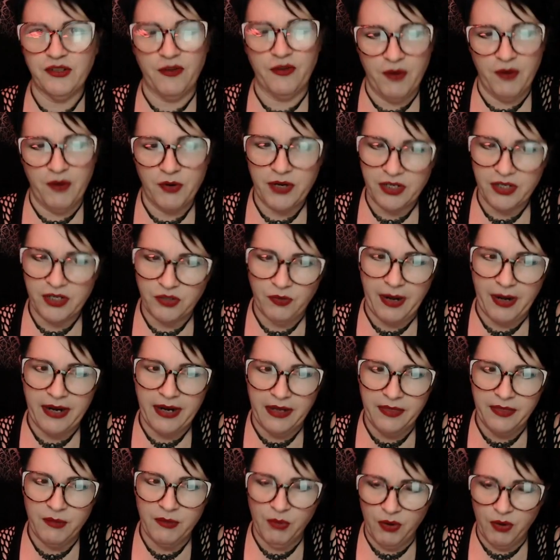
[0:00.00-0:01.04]
focused right
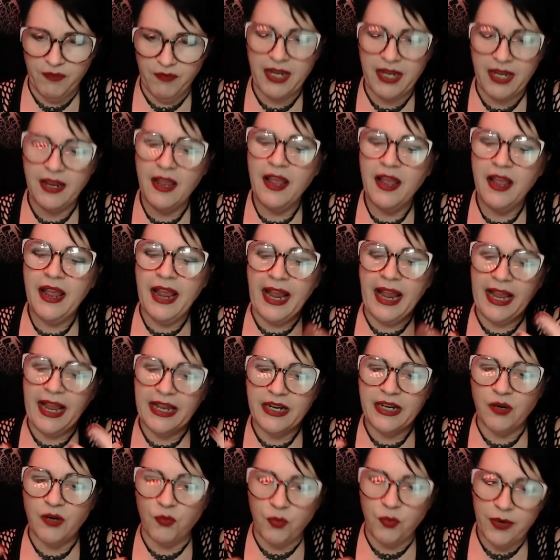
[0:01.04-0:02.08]
on the movie.
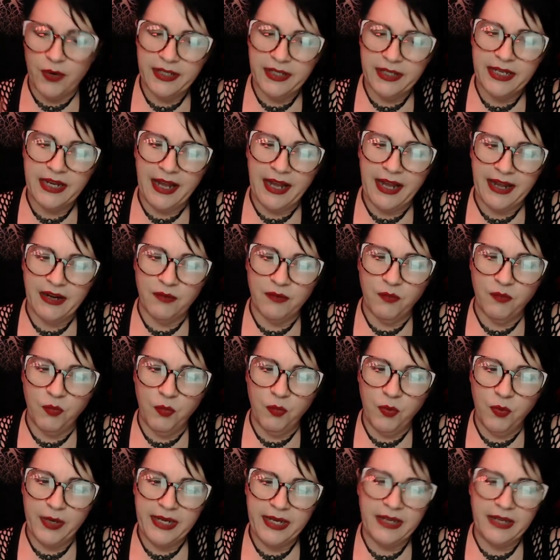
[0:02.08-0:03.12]
And it really kind
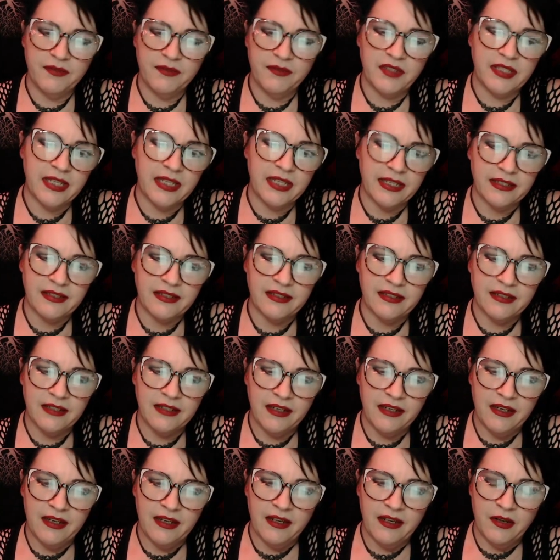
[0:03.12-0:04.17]
of weaves this
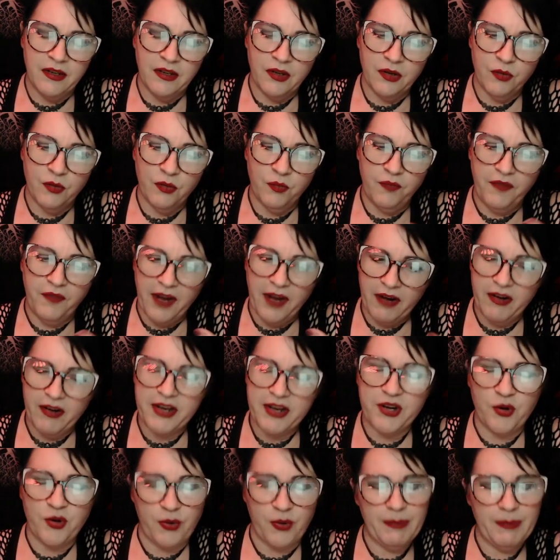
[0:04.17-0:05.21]

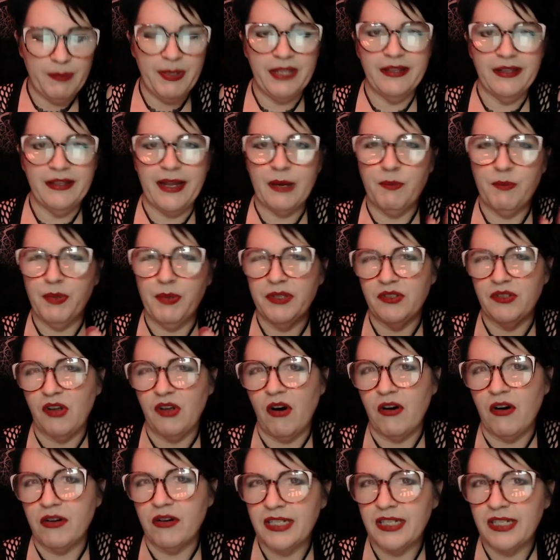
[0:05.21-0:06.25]
very creepy, like
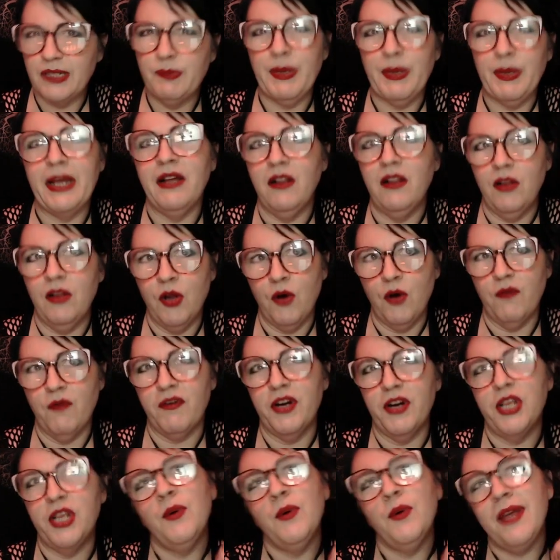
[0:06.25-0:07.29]
bizarre spell
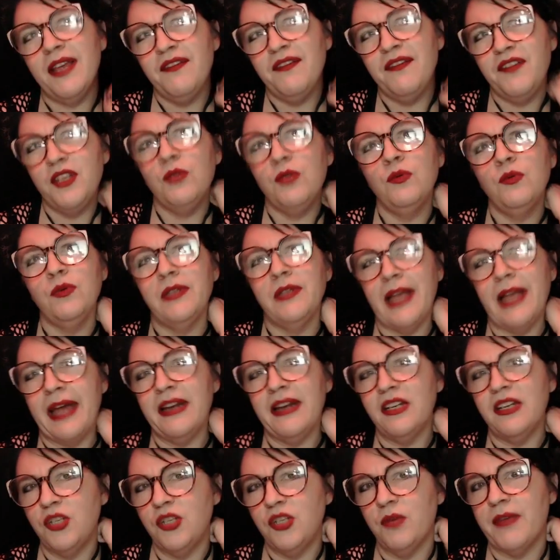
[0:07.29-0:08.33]
over you if you let
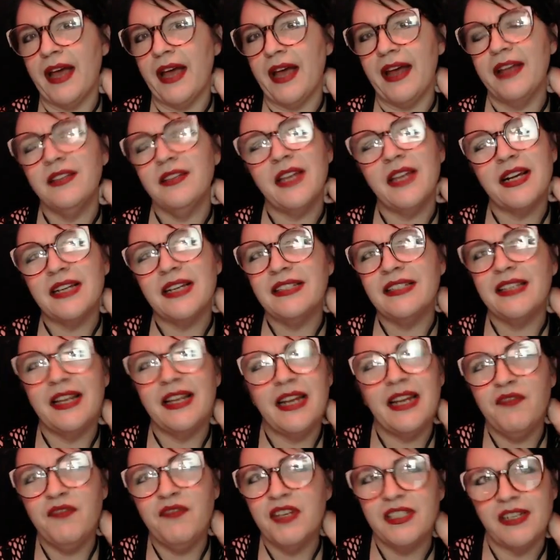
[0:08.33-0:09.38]
it do that. And like I said,
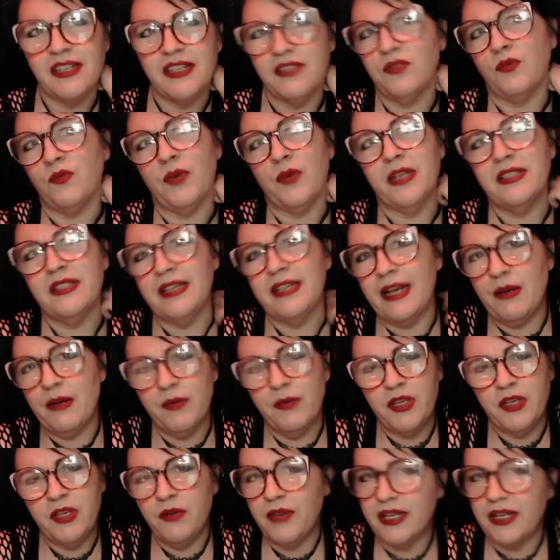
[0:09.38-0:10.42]
if it doesn't resonate
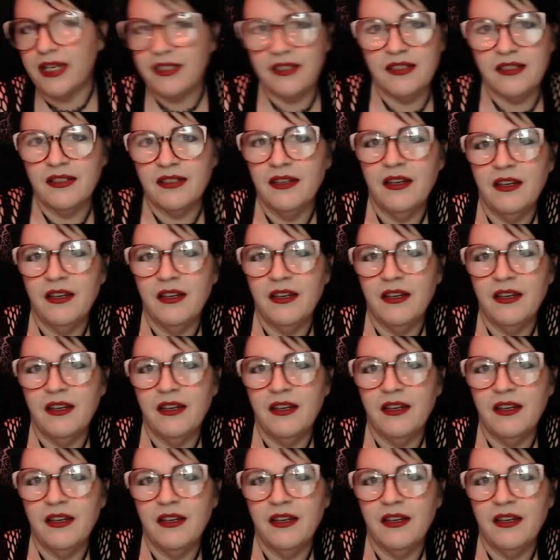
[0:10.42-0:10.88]
with you, that's